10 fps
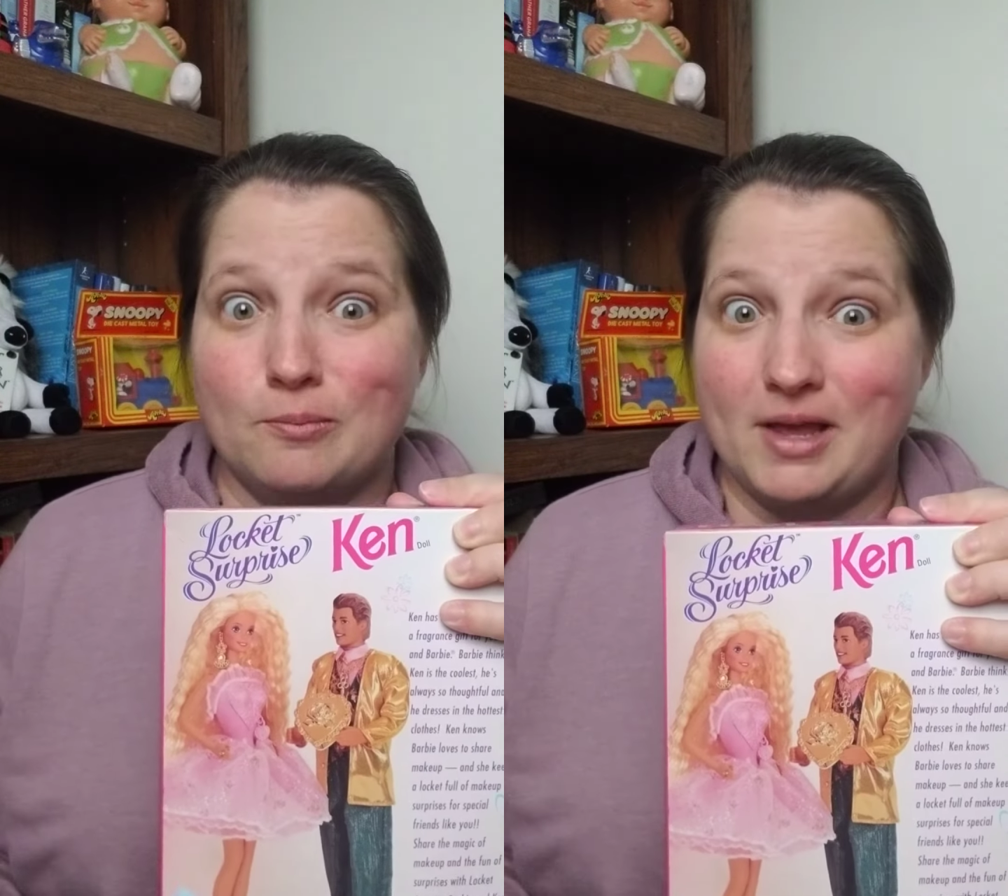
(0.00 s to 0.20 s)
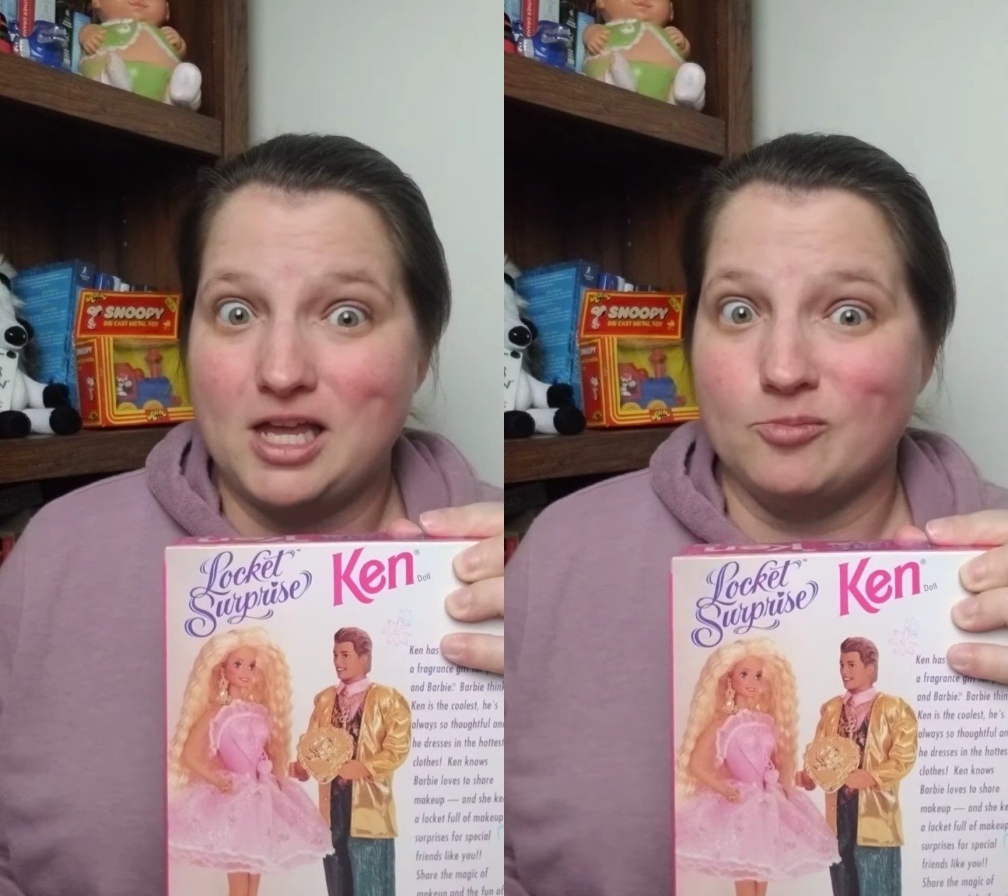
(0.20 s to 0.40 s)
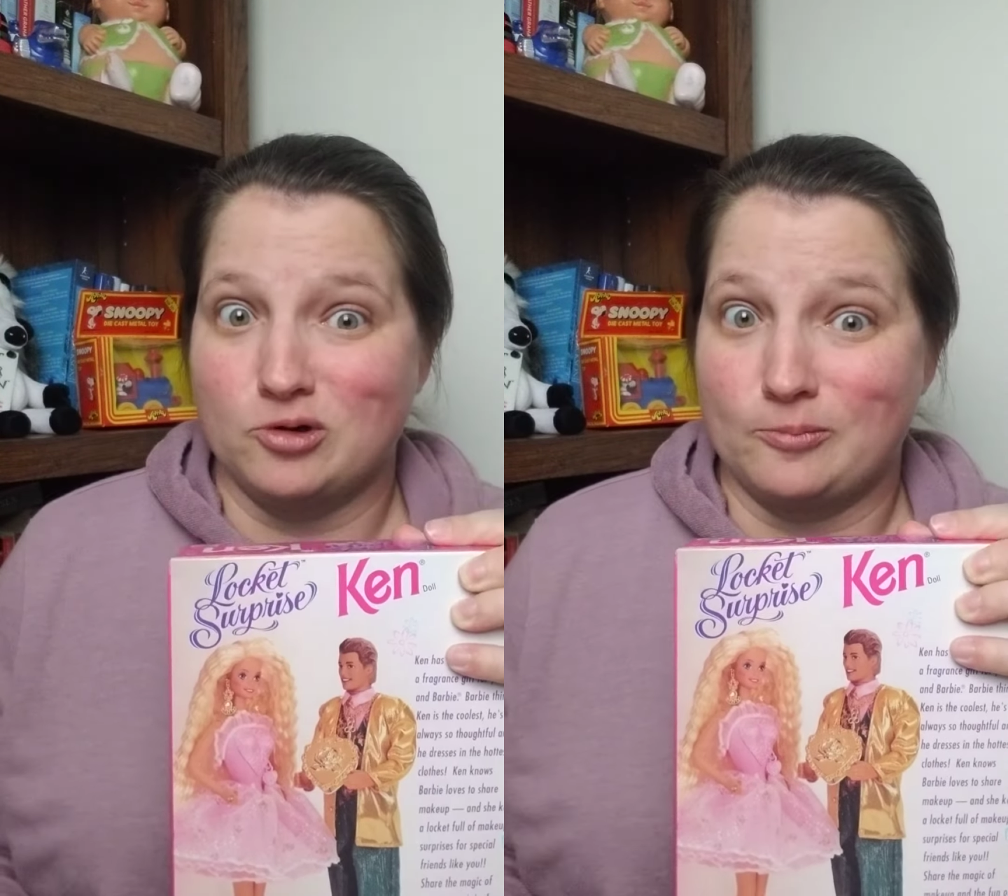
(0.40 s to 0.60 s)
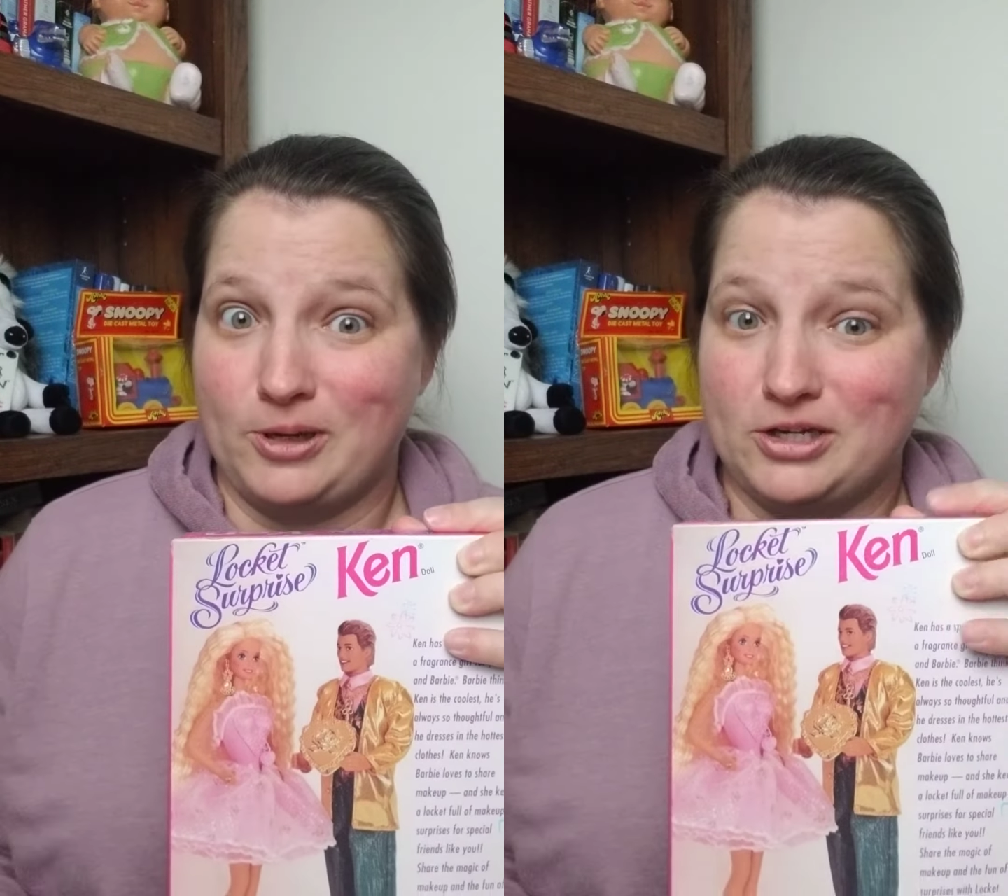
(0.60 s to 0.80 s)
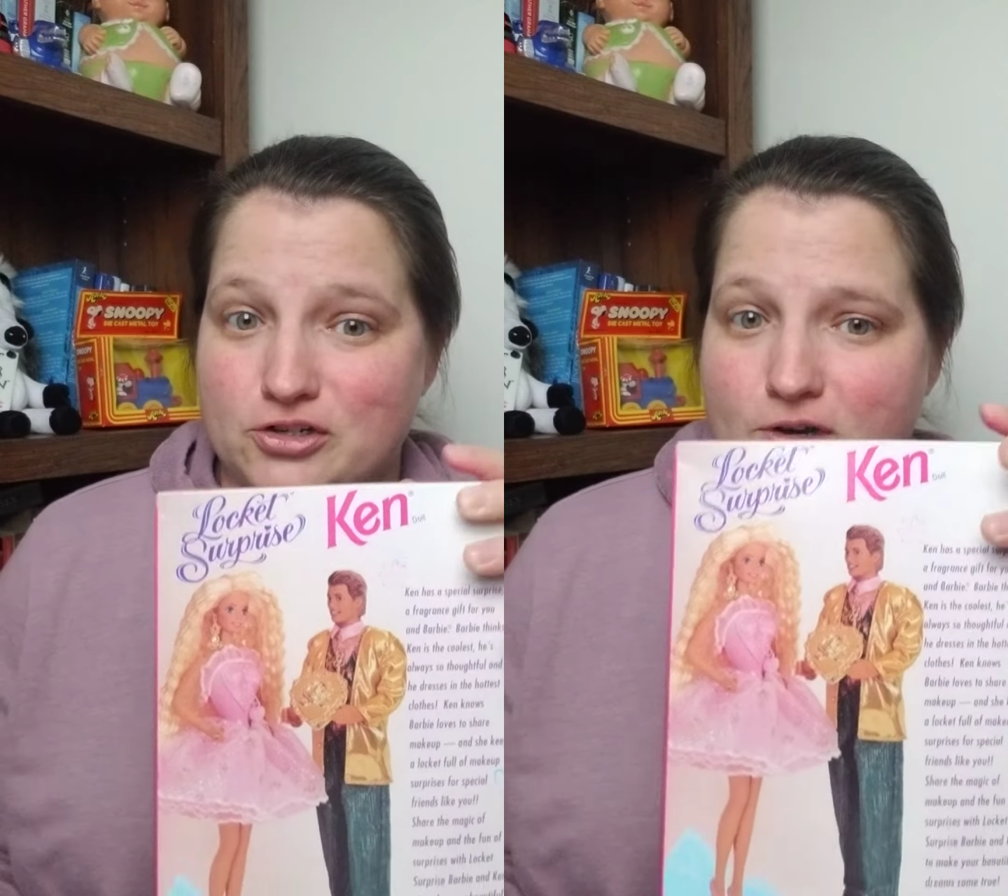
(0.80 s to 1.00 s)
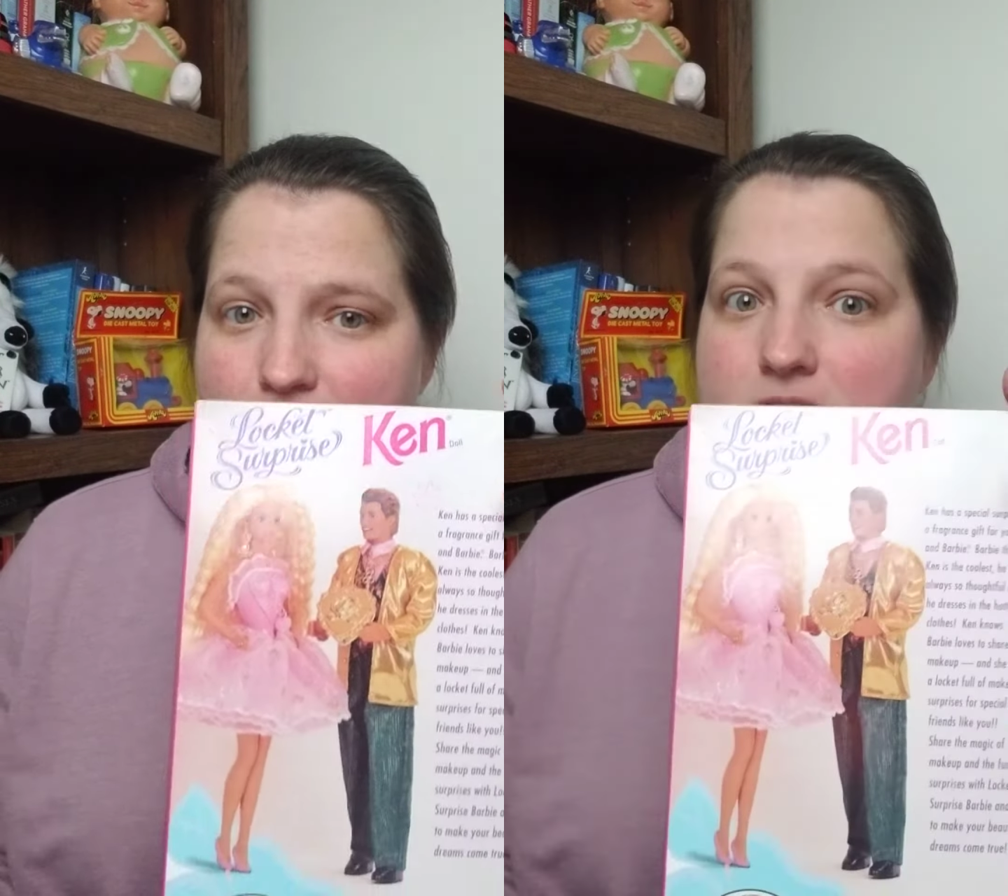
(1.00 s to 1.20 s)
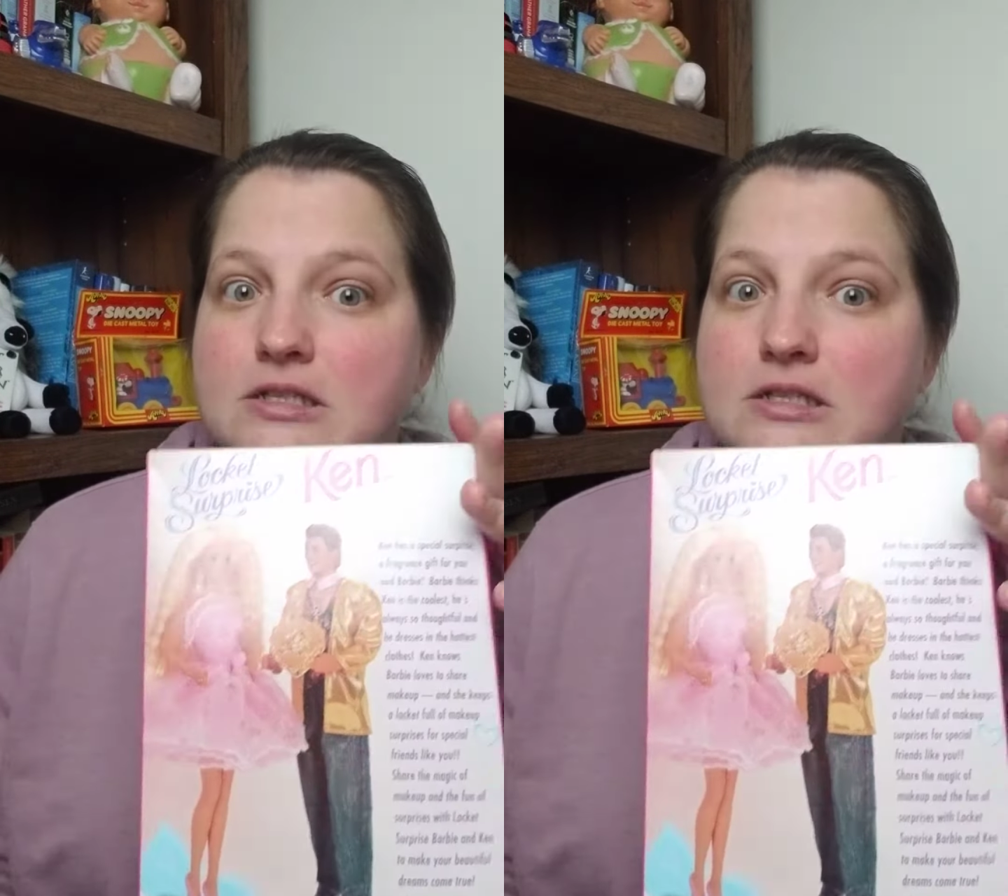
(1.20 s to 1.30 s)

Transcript: makeup or a picture in it.